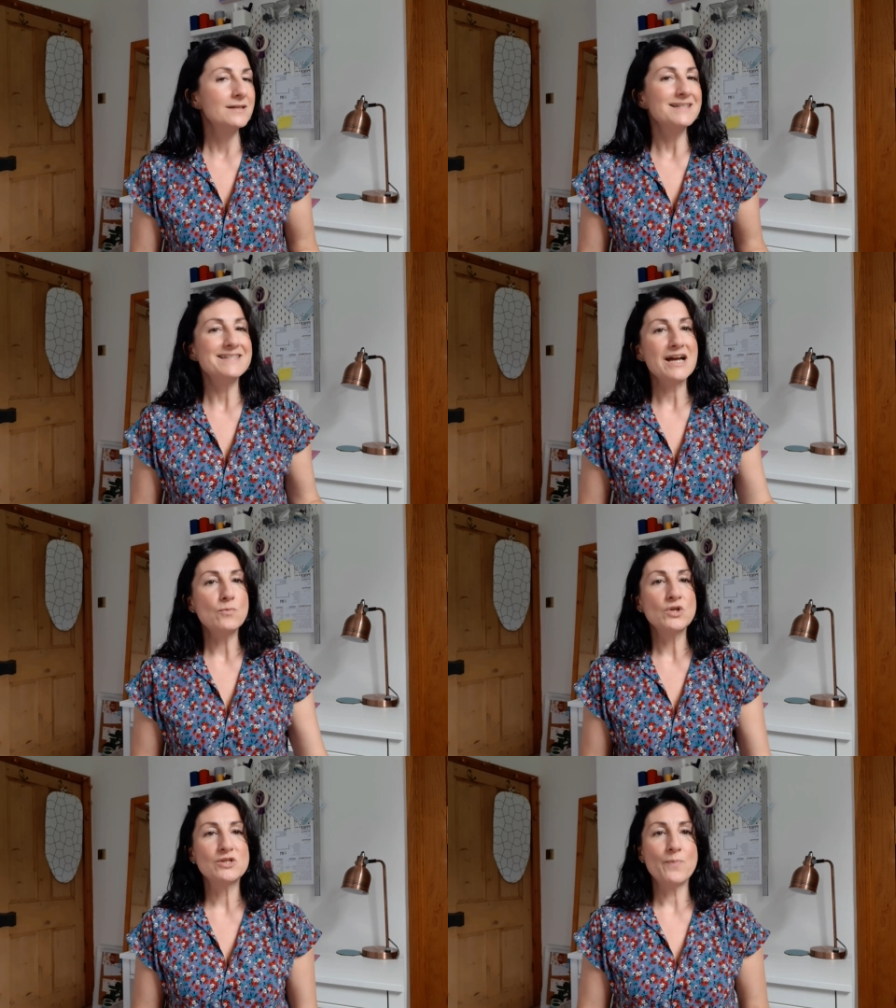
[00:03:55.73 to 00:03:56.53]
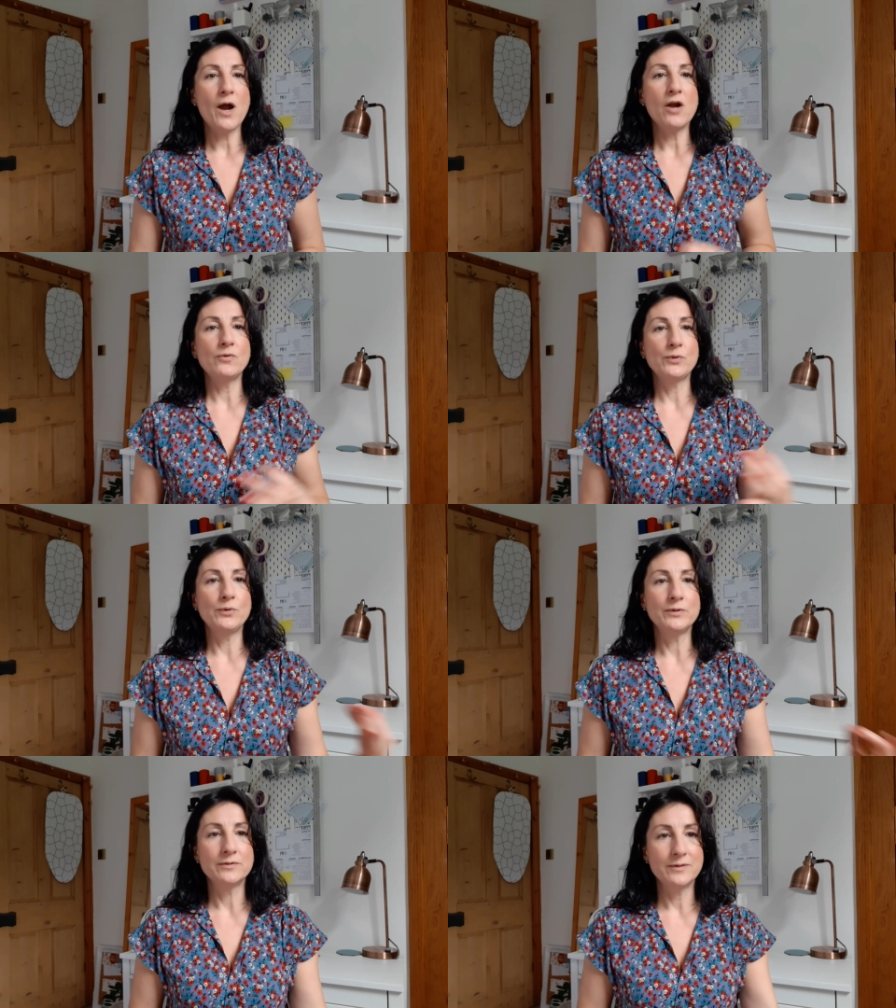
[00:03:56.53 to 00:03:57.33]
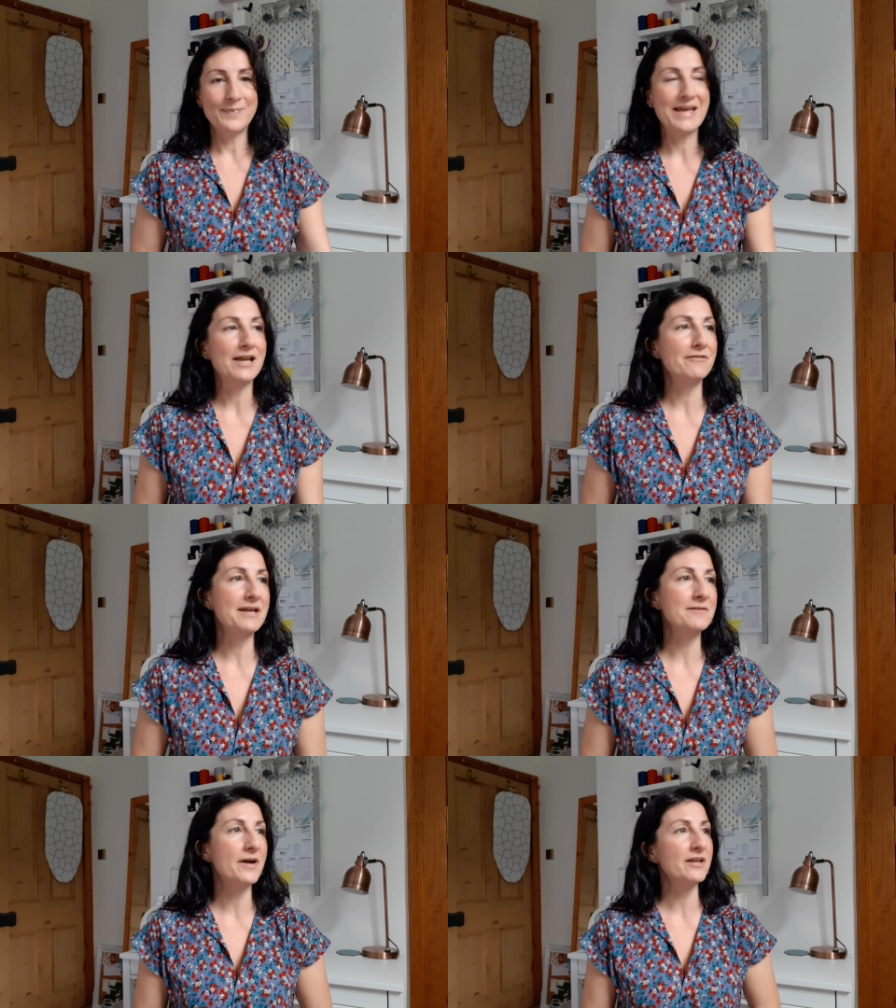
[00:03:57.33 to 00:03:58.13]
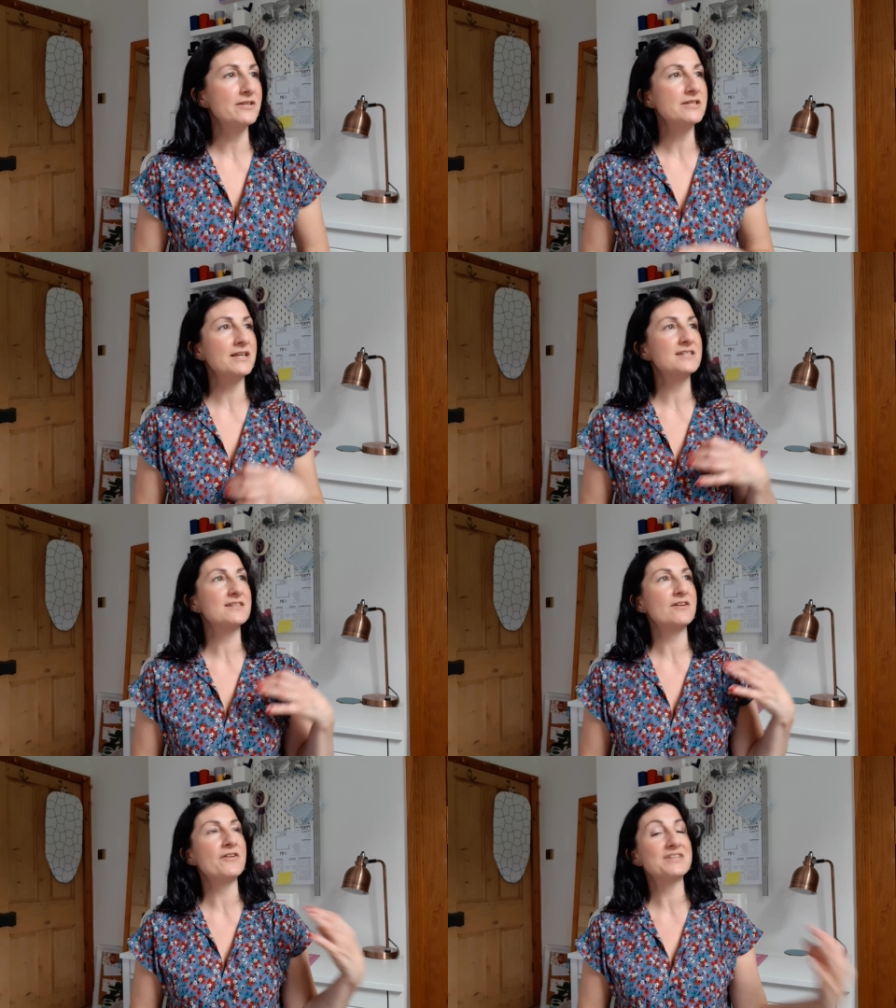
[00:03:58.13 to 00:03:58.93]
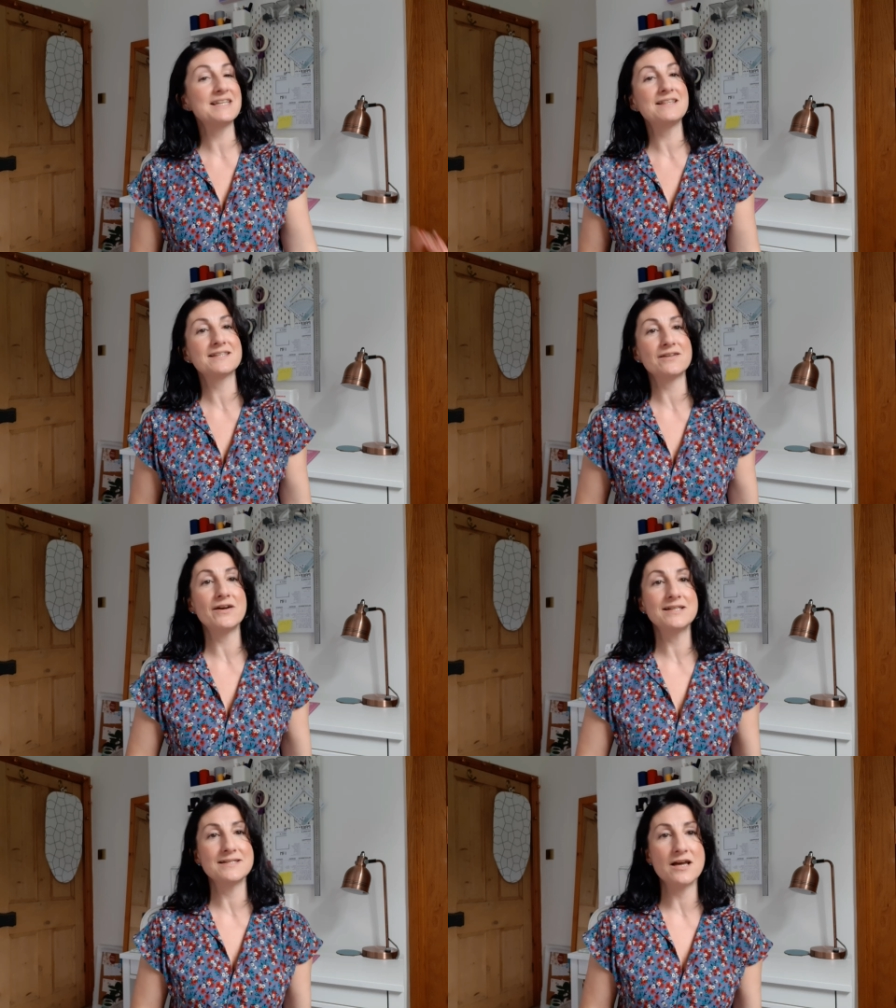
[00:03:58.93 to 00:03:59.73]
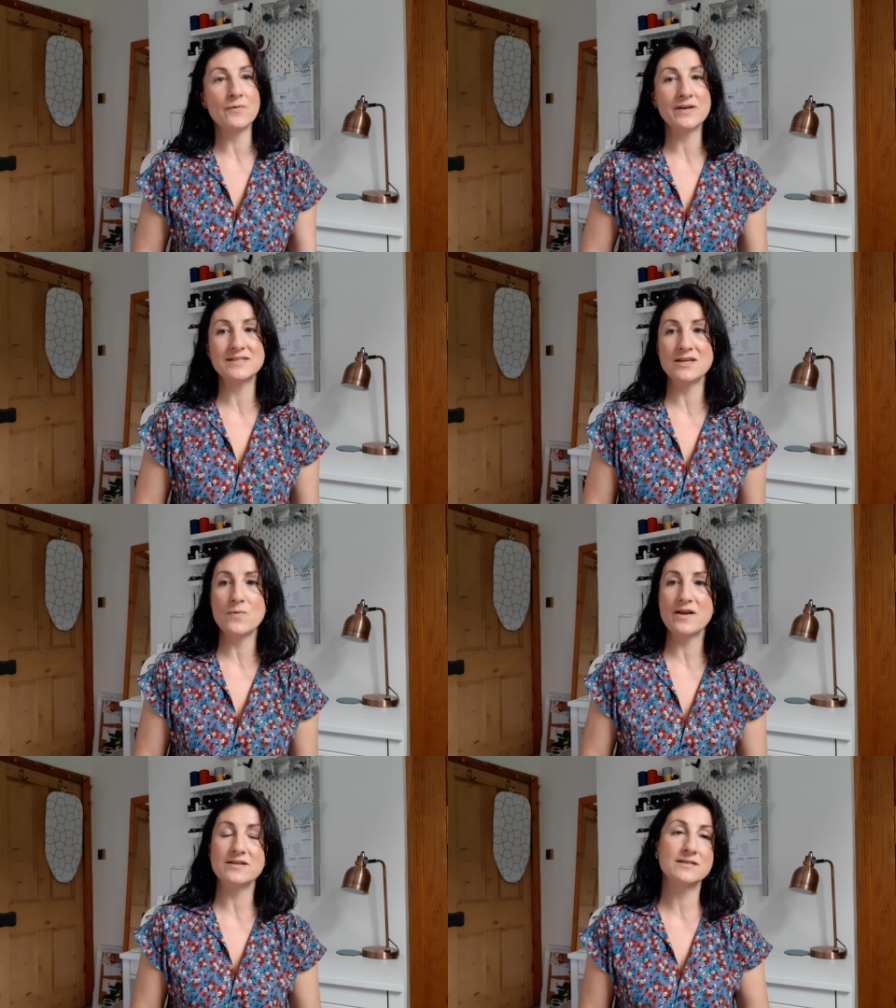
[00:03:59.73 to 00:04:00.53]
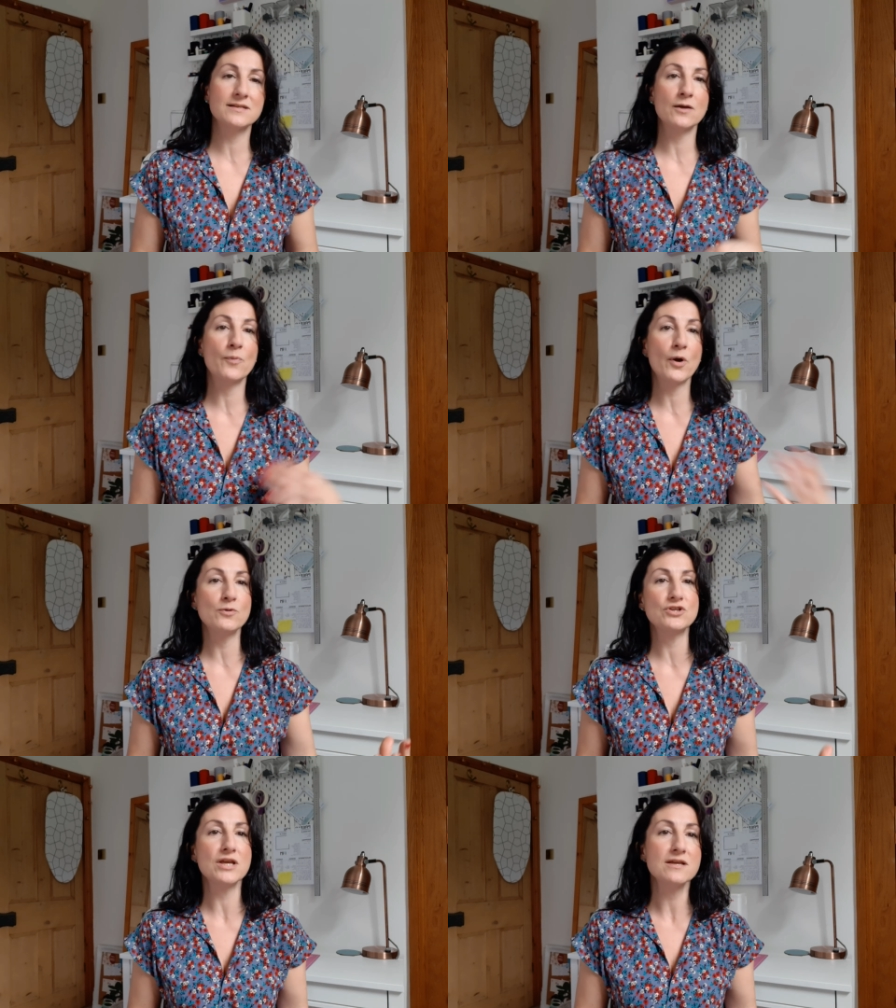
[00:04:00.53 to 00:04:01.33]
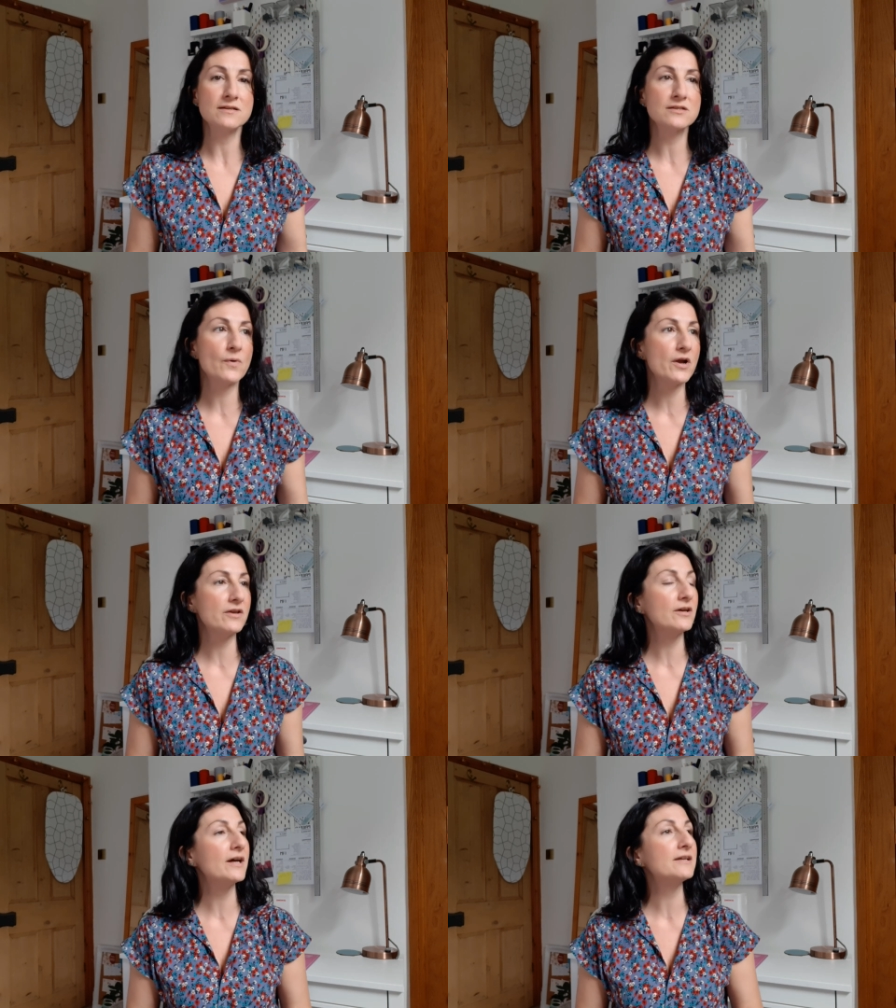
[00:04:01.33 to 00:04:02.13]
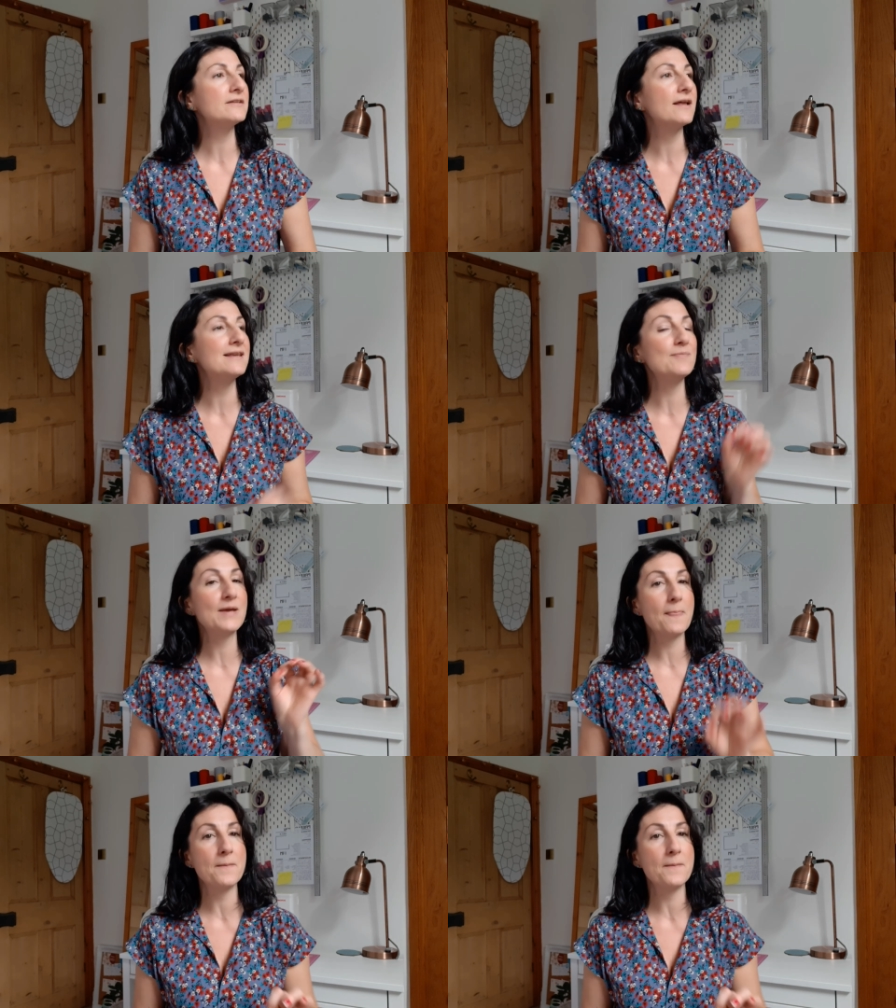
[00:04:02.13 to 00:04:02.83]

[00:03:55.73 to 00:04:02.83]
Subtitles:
downward spiral appearing, and I see the signs now. I see when it's approaching, and so I can nip it in the